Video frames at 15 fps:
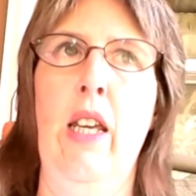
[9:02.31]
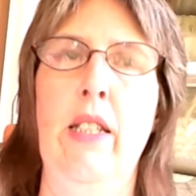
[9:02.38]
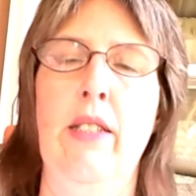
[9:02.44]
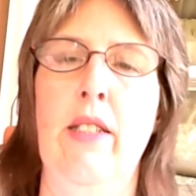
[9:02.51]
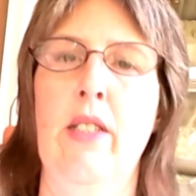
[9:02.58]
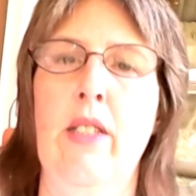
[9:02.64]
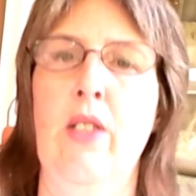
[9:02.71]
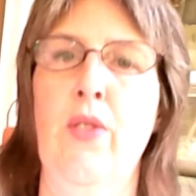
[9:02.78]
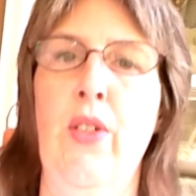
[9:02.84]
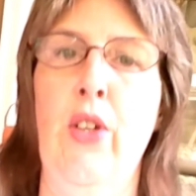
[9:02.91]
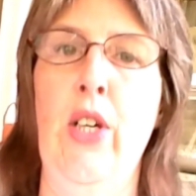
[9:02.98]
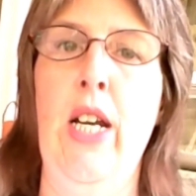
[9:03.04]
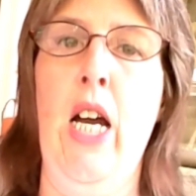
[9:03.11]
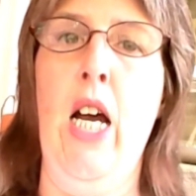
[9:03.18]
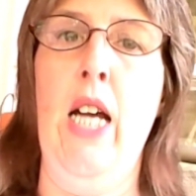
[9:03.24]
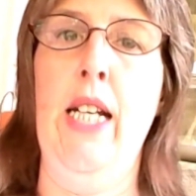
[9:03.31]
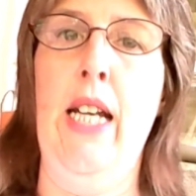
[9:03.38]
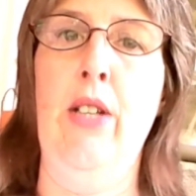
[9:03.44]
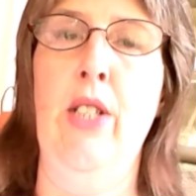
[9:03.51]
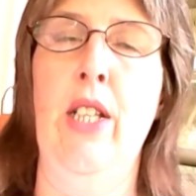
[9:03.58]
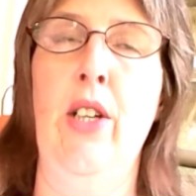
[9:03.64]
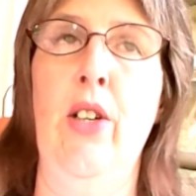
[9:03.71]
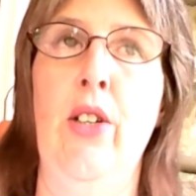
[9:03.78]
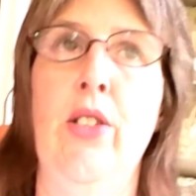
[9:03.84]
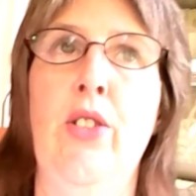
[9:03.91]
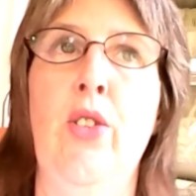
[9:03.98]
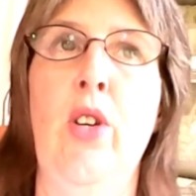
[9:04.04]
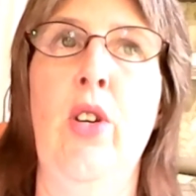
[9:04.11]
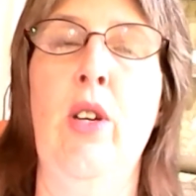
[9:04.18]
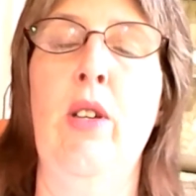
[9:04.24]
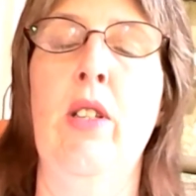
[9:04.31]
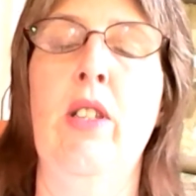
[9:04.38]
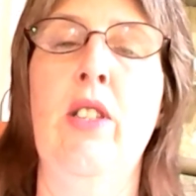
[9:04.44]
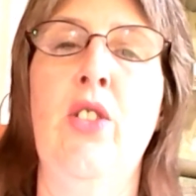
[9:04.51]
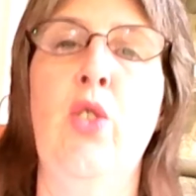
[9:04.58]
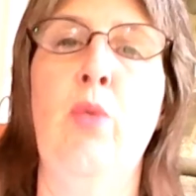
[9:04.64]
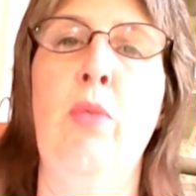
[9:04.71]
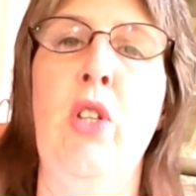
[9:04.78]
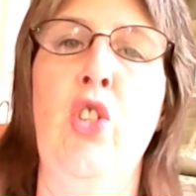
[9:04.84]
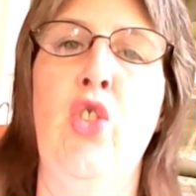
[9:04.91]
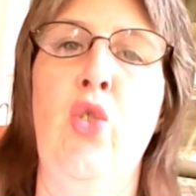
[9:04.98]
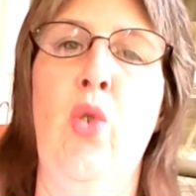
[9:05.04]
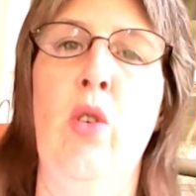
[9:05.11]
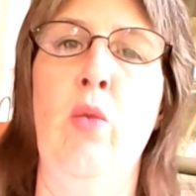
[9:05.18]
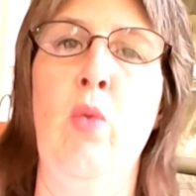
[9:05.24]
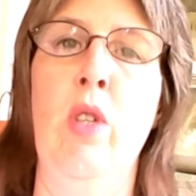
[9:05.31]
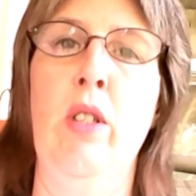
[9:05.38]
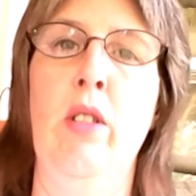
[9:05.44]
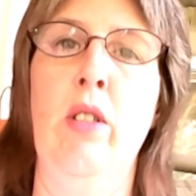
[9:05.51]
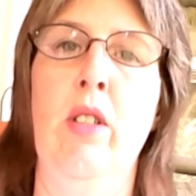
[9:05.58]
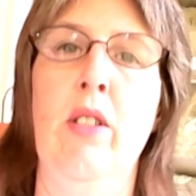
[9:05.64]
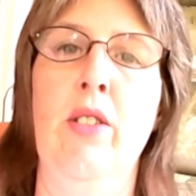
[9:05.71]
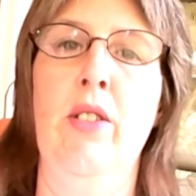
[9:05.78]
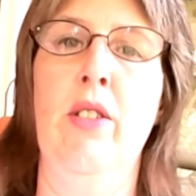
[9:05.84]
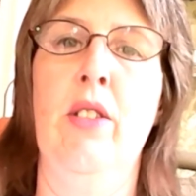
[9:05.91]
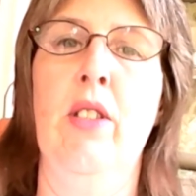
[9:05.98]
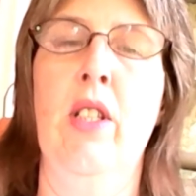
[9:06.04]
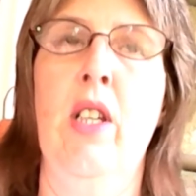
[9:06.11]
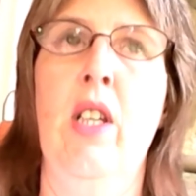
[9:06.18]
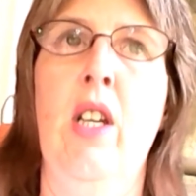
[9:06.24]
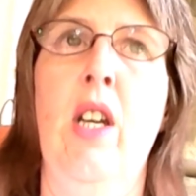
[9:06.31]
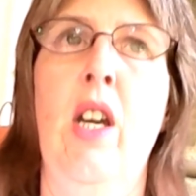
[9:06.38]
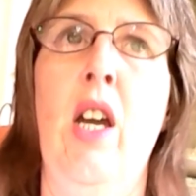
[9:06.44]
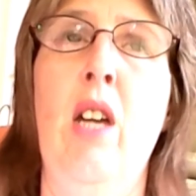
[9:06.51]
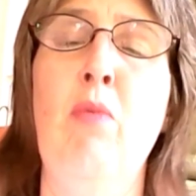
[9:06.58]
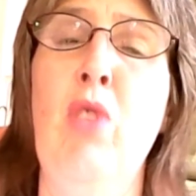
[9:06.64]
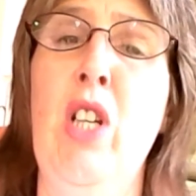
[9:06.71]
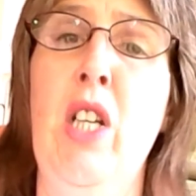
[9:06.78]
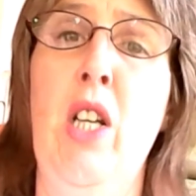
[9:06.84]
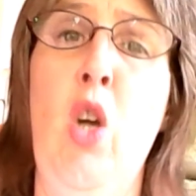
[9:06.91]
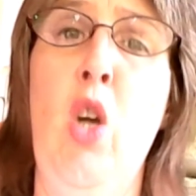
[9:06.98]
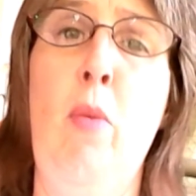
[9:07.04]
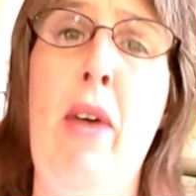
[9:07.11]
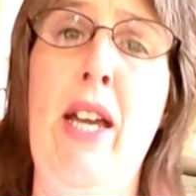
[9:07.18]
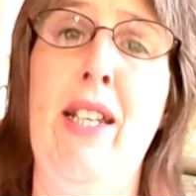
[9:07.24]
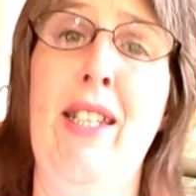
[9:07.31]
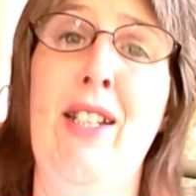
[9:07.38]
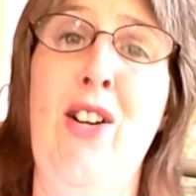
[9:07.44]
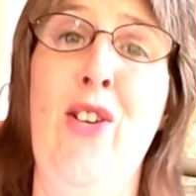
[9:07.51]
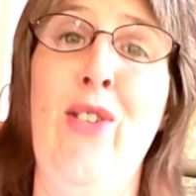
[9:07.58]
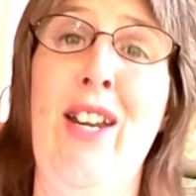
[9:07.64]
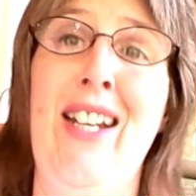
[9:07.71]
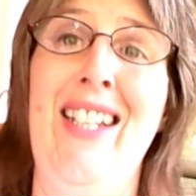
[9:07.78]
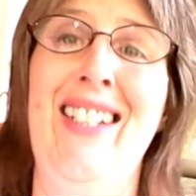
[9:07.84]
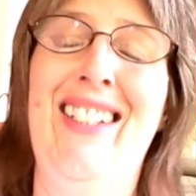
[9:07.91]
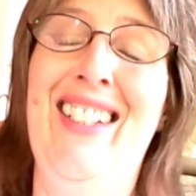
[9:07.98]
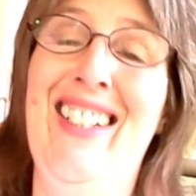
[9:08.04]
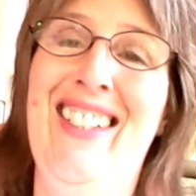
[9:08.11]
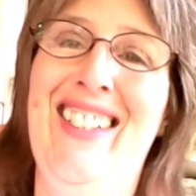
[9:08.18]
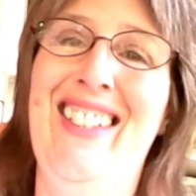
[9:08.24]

Yes, it's very hot out here. So this will be a short one because I'm ready to go back in already.